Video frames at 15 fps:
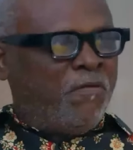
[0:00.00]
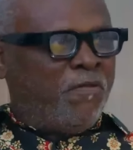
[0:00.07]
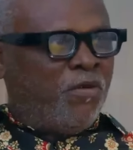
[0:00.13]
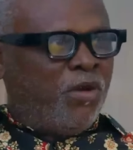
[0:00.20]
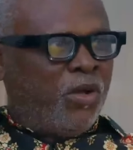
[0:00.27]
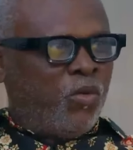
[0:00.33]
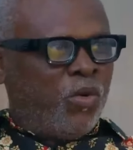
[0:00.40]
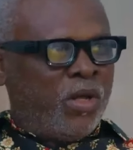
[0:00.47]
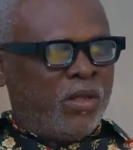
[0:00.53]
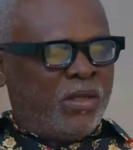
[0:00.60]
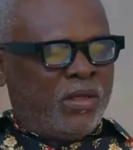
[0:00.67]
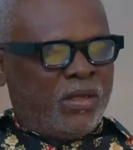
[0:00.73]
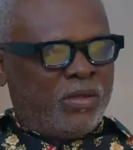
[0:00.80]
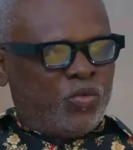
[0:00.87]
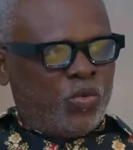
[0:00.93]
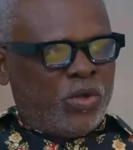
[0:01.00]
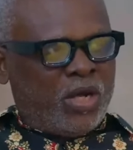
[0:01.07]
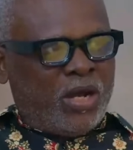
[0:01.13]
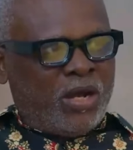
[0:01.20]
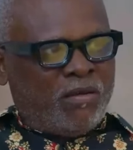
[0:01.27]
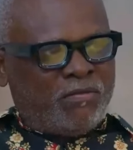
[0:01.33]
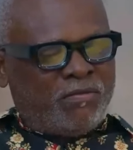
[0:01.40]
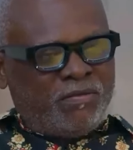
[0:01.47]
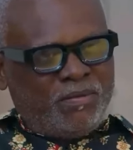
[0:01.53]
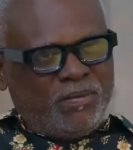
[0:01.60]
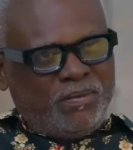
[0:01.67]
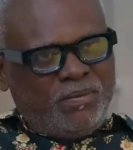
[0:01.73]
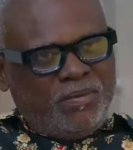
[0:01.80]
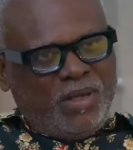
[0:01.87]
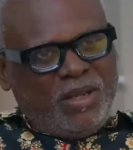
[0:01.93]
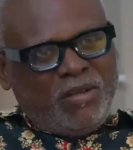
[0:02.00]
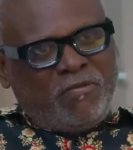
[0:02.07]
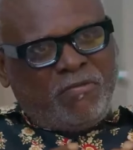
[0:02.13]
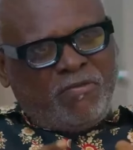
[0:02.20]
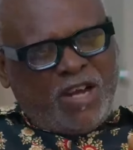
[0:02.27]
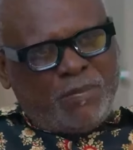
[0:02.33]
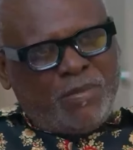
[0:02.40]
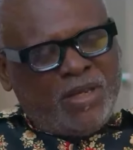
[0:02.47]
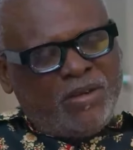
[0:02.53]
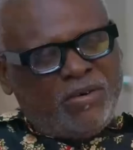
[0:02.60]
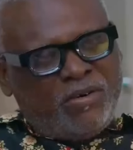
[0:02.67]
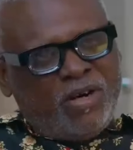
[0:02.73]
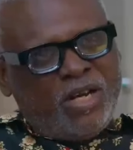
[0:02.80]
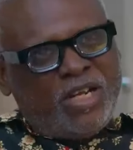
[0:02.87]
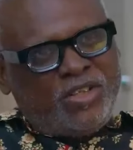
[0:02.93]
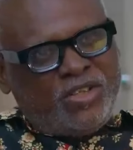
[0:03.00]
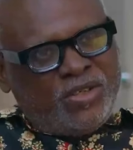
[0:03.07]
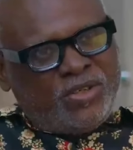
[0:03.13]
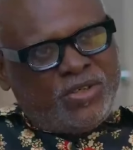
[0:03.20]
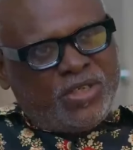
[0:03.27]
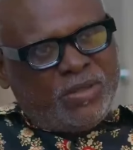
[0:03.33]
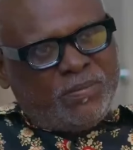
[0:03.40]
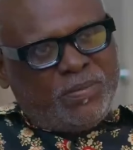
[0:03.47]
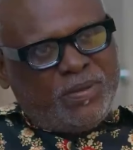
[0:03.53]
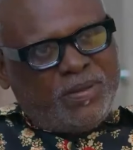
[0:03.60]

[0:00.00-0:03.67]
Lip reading: fully well that we have a family relationship